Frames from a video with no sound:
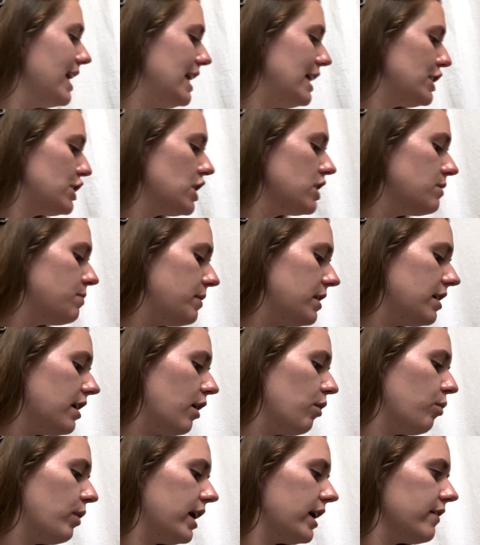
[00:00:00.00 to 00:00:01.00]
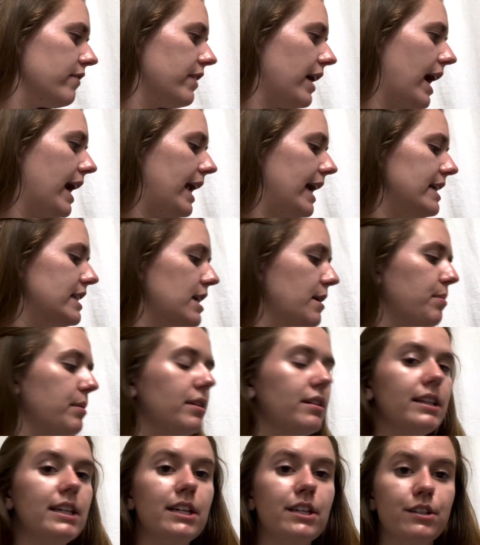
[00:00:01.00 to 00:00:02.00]
just be aware of that. I
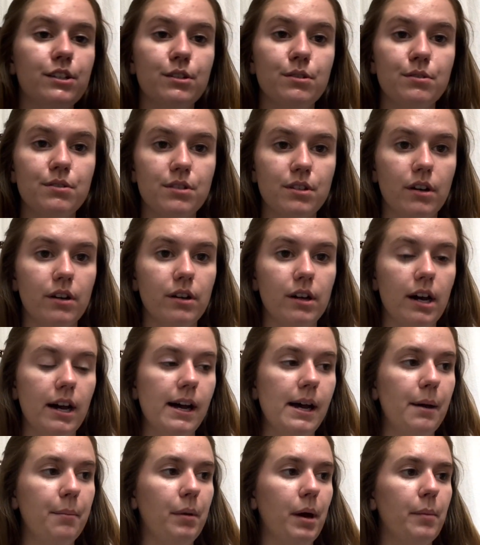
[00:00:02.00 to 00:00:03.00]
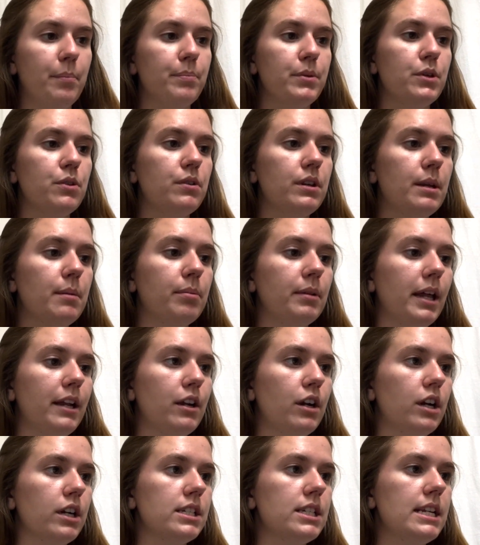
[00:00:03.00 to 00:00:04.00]
typically use a beauty
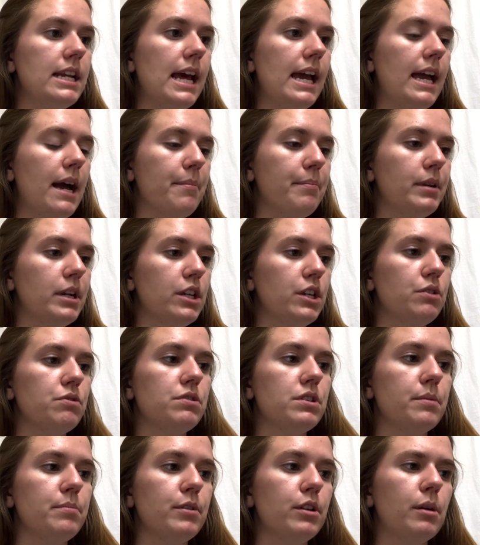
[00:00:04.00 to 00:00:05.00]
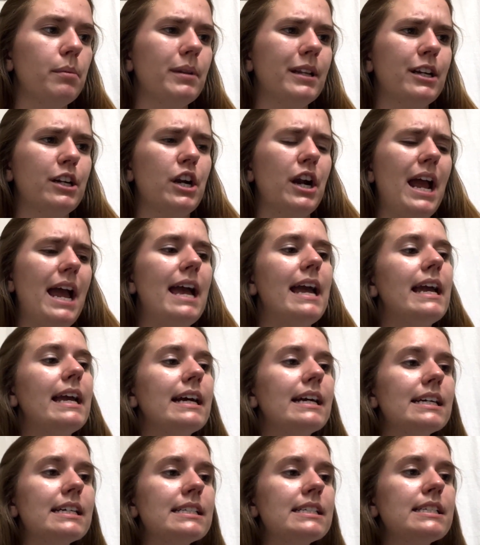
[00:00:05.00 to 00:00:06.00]
blender. Today I'm going to use a beauty blender
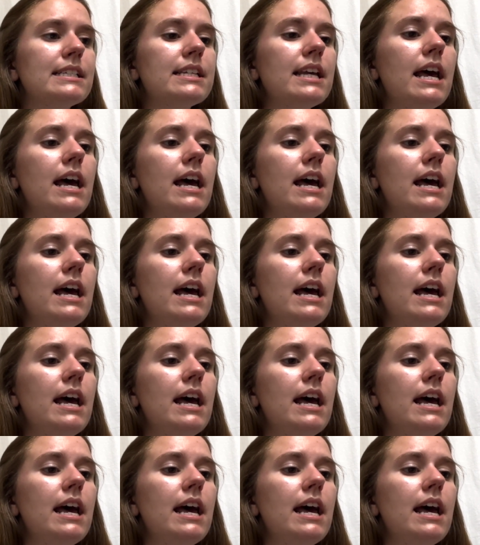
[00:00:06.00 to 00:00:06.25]
and